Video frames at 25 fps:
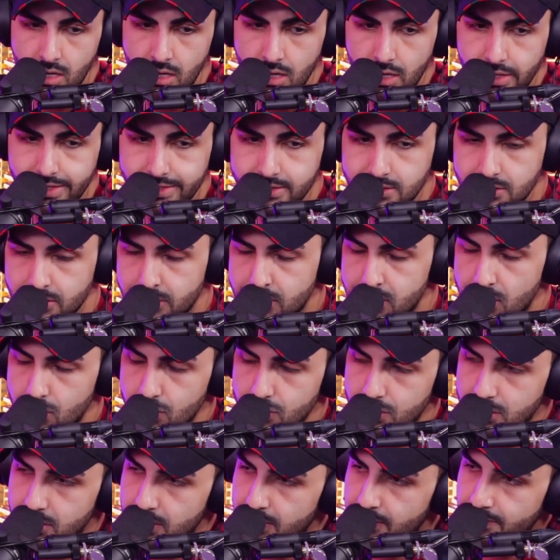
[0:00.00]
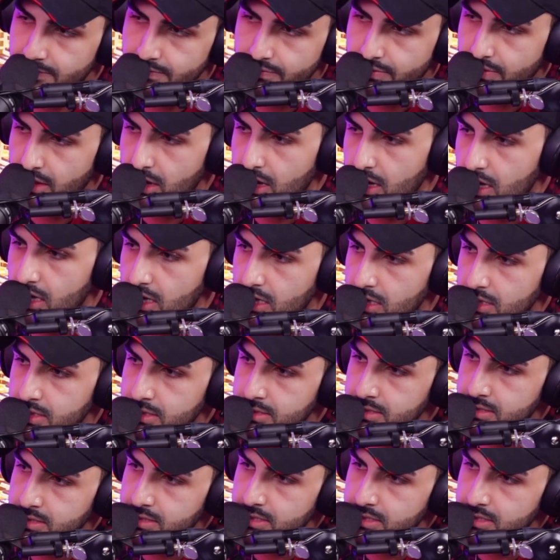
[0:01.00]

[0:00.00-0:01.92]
exclusive things.